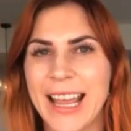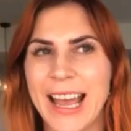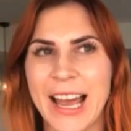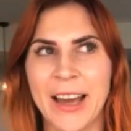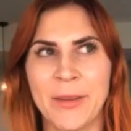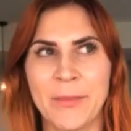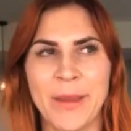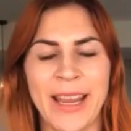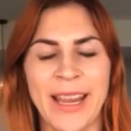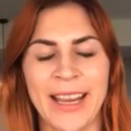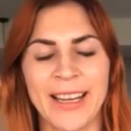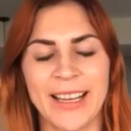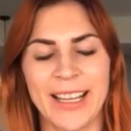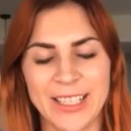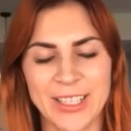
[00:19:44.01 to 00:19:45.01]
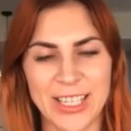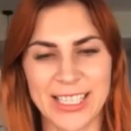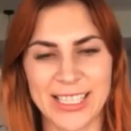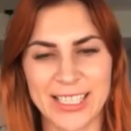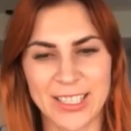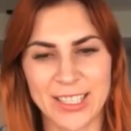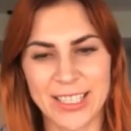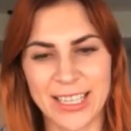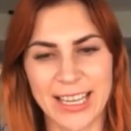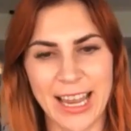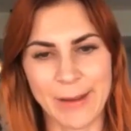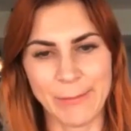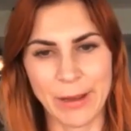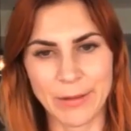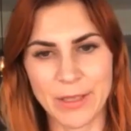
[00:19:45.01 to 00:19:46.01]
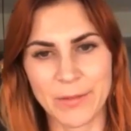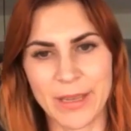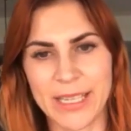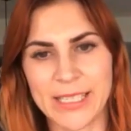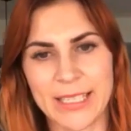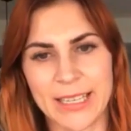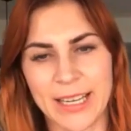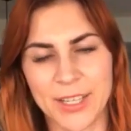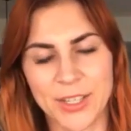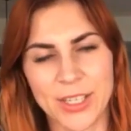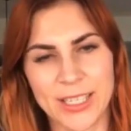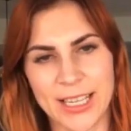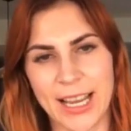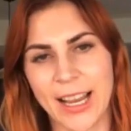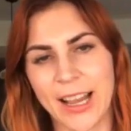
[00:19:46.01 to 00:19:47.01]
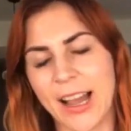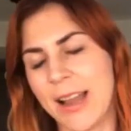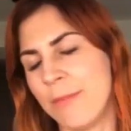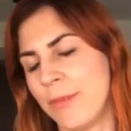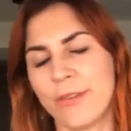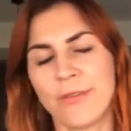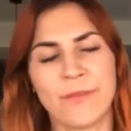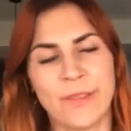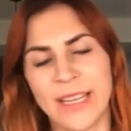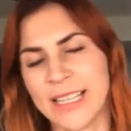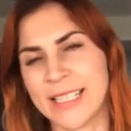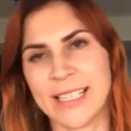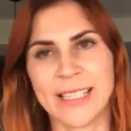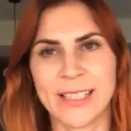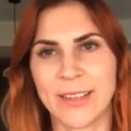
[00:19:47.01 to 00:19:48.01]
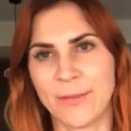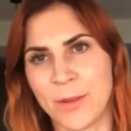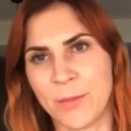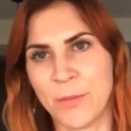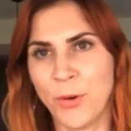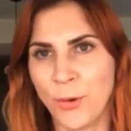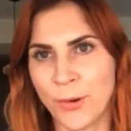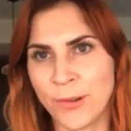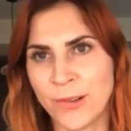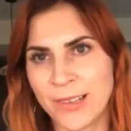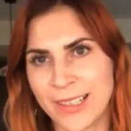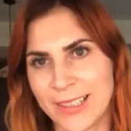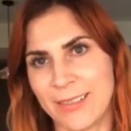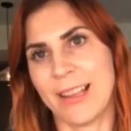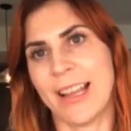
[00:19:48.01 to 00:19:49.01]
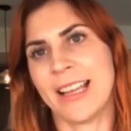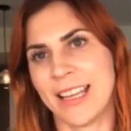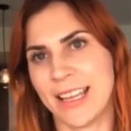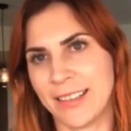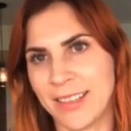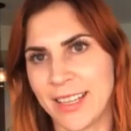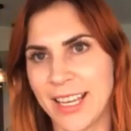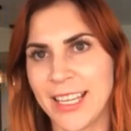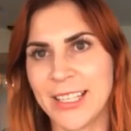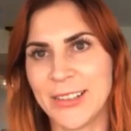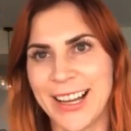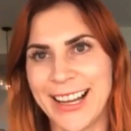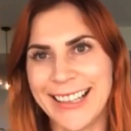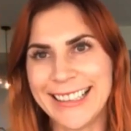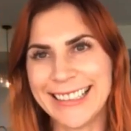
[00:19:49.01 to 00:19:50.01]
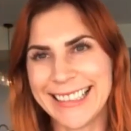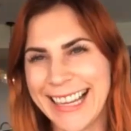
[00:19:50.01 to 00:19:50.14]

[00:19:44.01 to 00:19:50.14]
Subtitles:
how to be like, she came up to me yesterday and she's like, I'm the fiercest of them all. I'm like, here you are.